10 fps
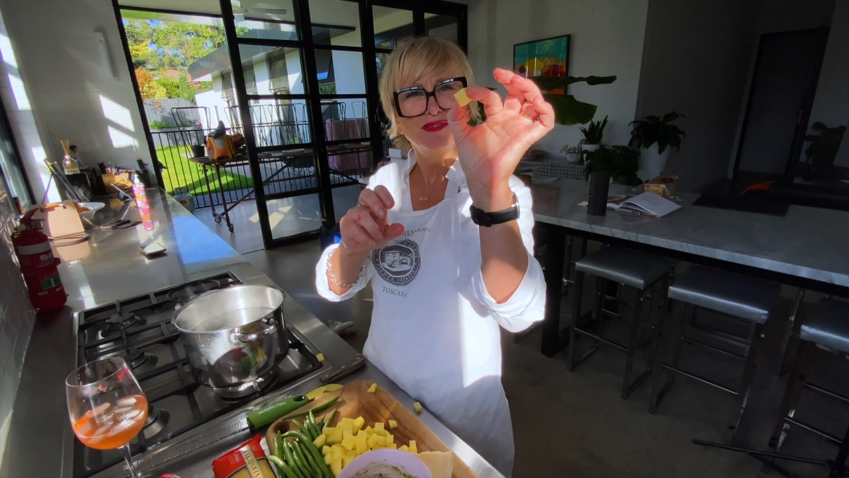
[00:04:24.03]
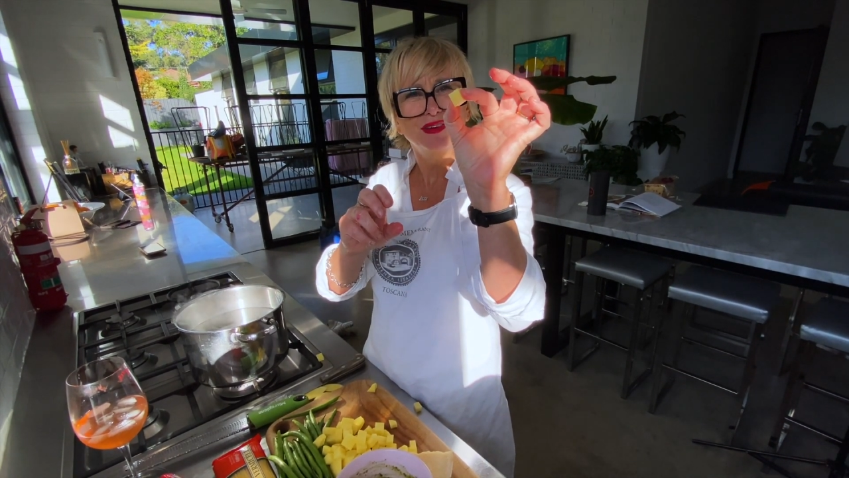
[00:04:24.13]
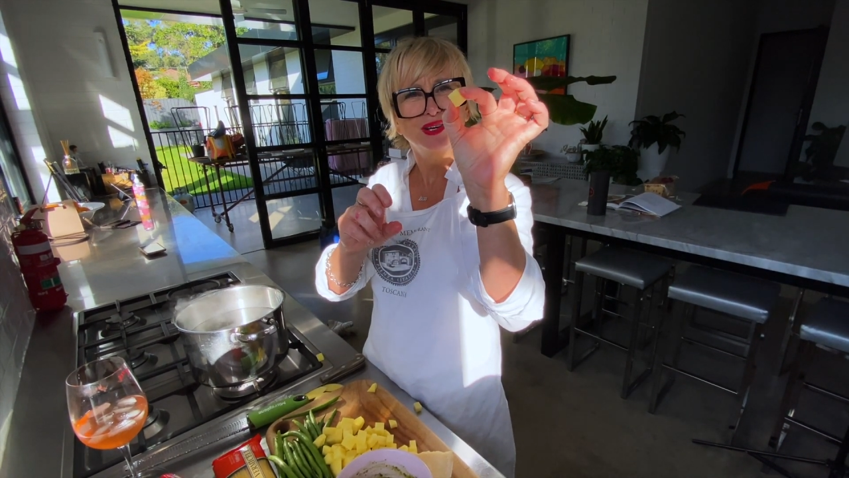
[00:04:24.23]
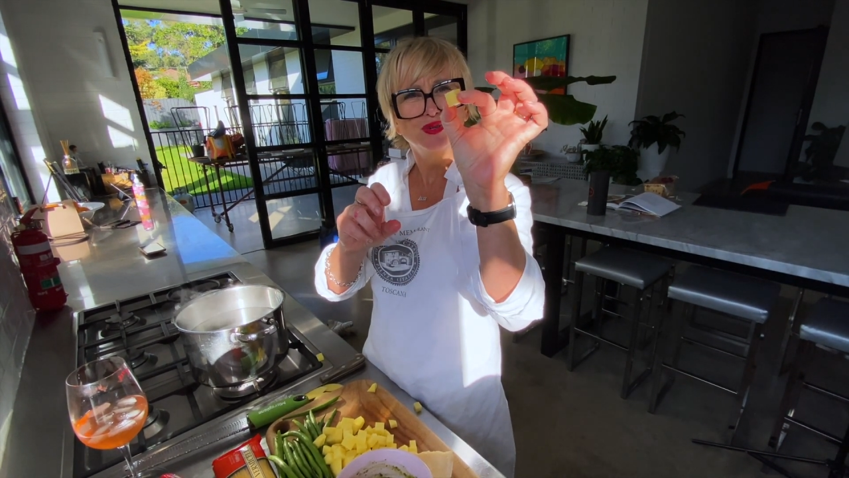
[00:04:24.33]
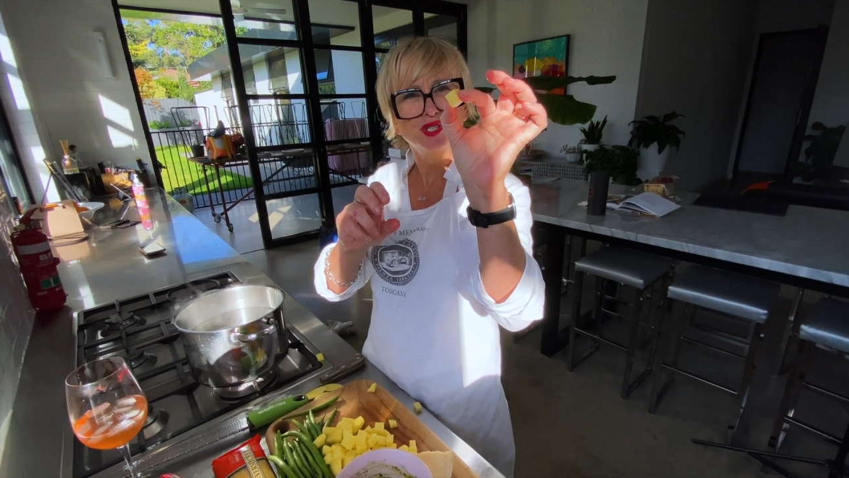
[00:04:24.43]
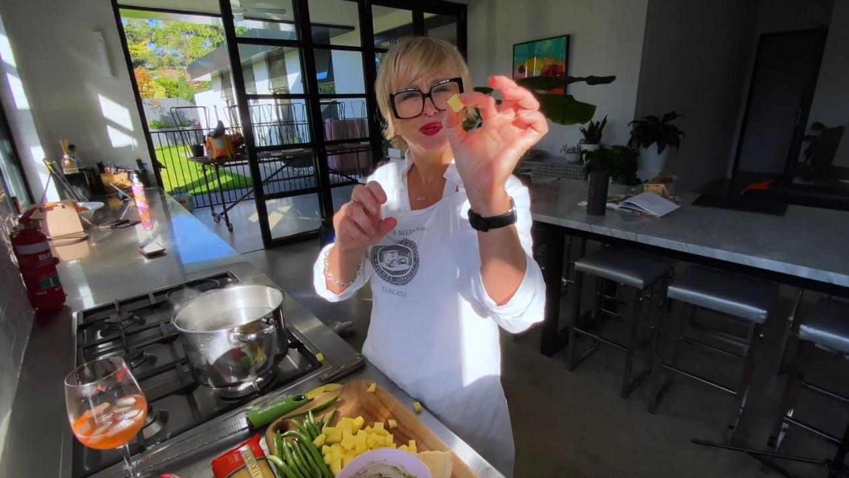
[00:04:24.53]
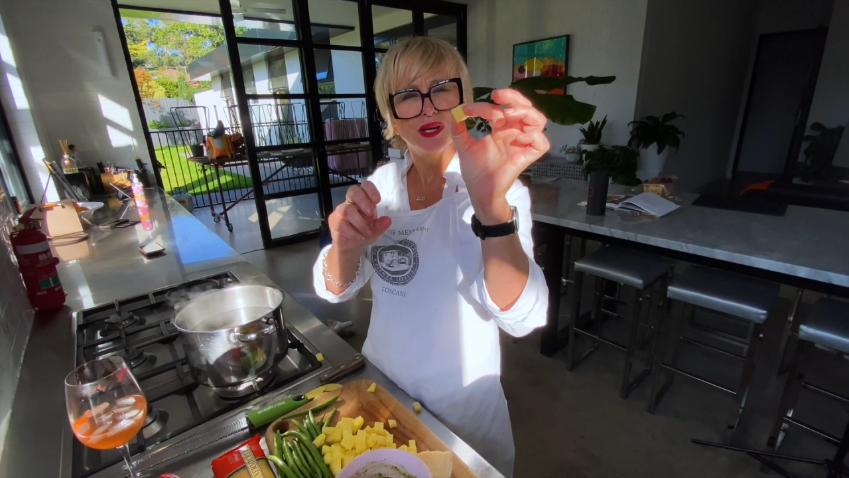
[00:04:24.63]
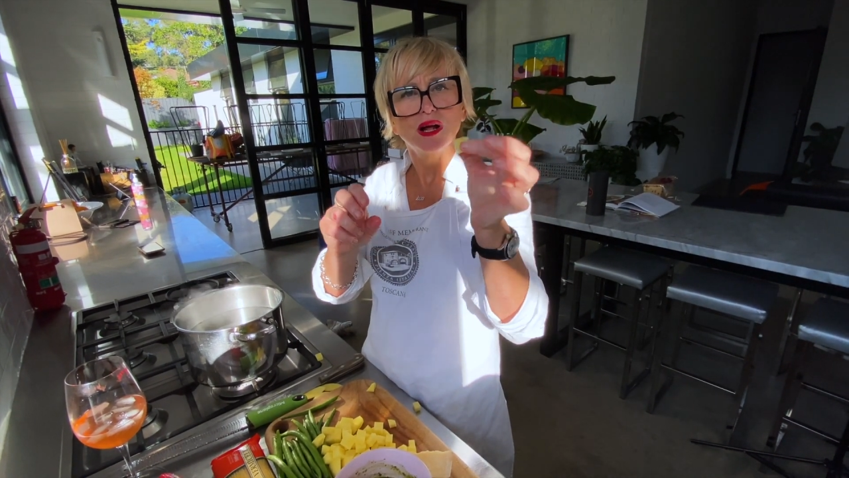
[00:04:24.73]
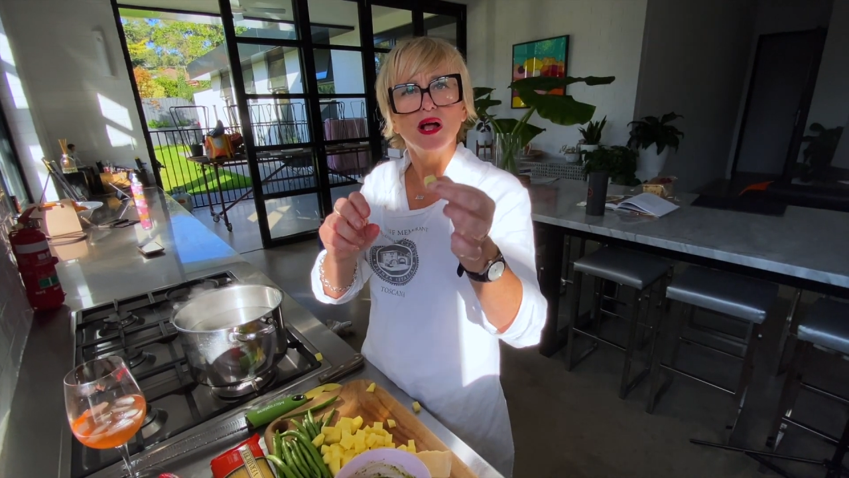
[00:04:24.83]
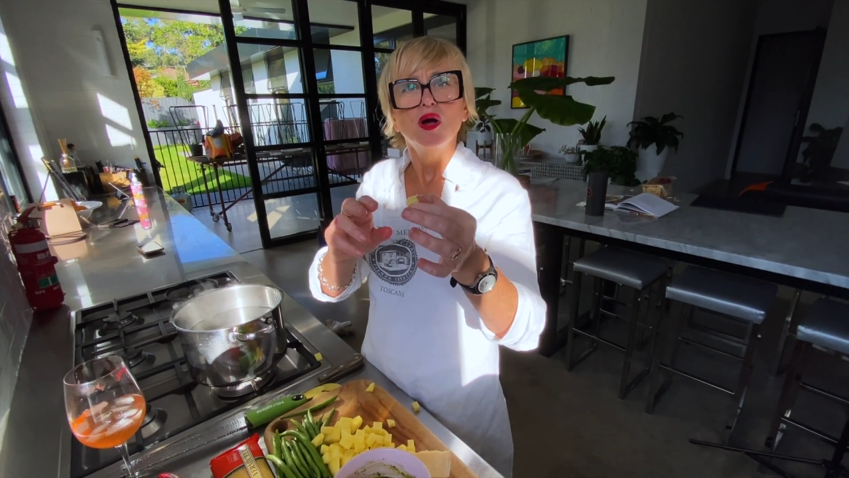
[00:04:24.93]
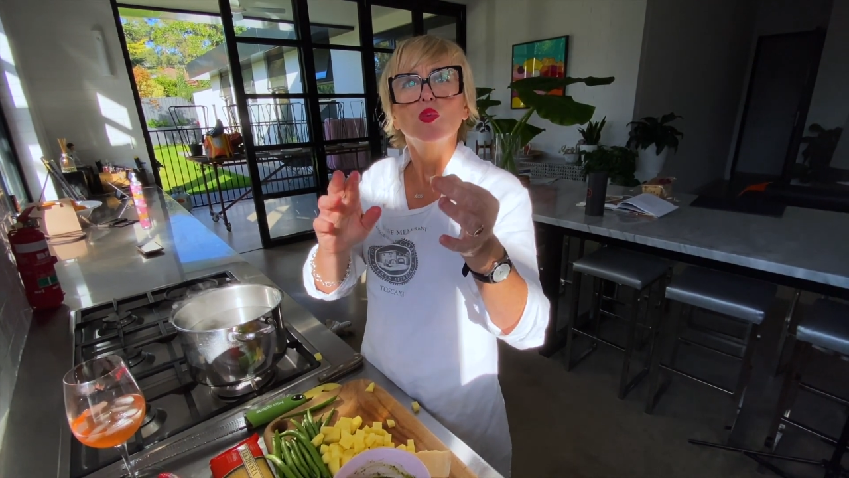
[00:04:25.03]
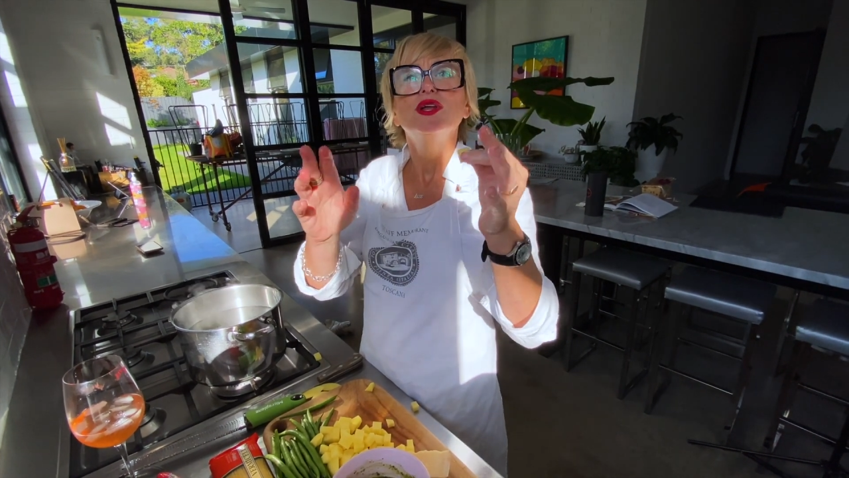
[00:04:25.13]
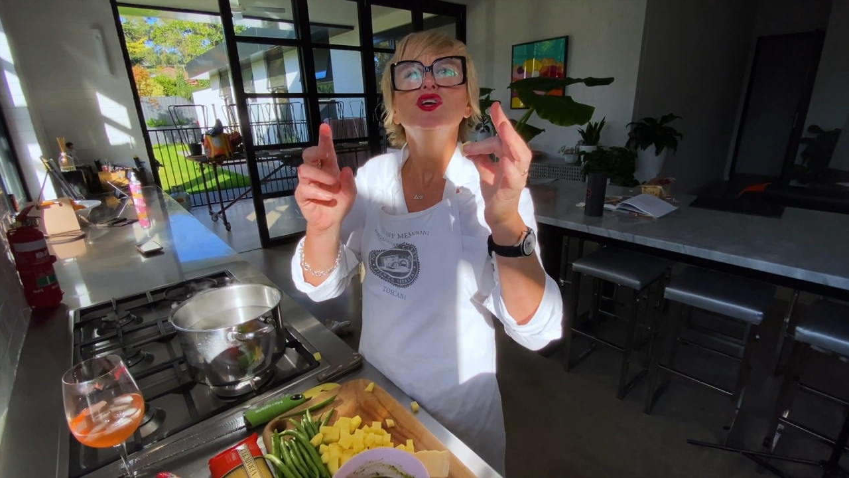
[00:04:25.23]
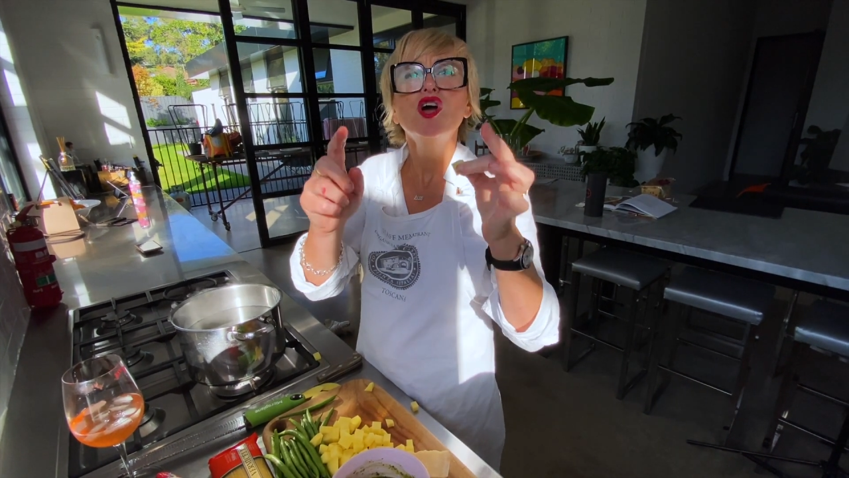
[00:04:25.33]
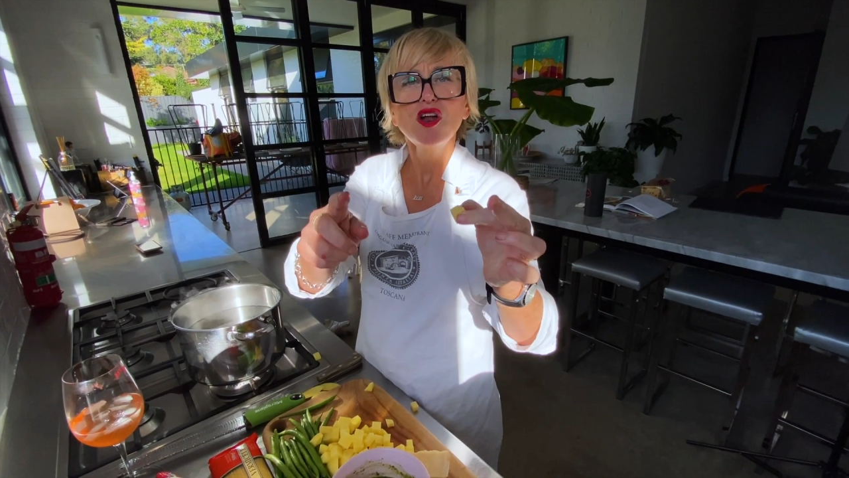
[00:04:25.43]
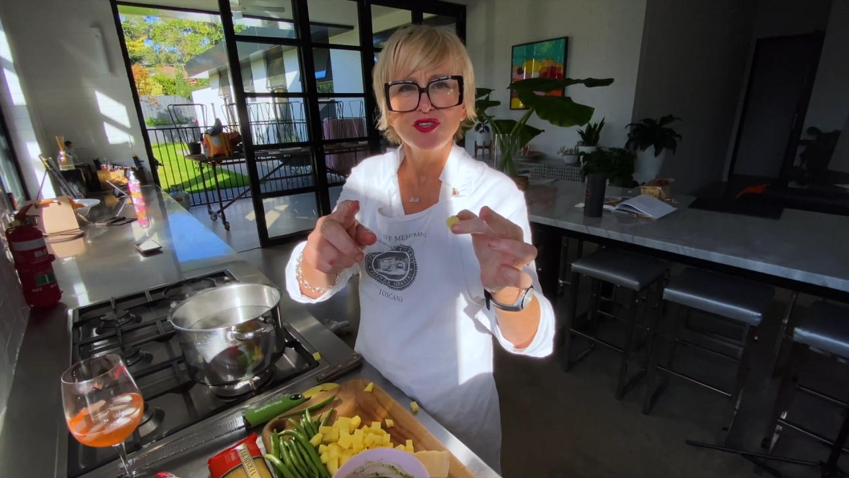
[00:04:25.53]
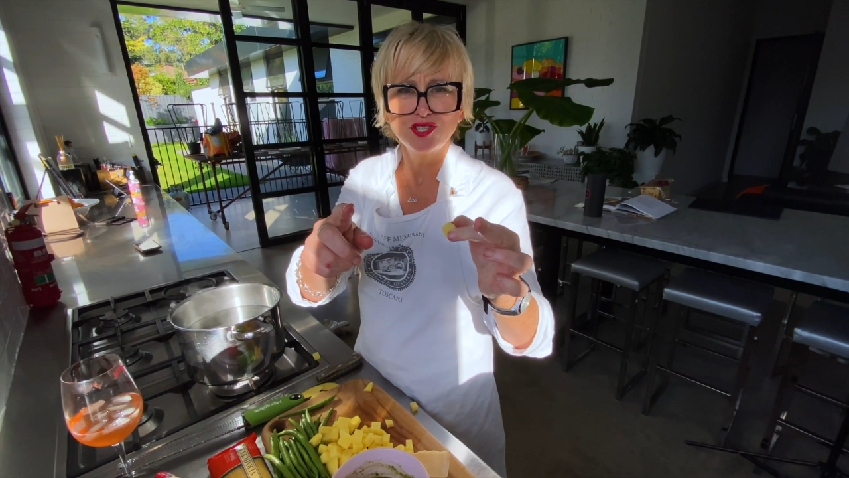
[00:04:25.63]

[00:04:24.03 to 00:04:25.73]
feel to it. When you go to the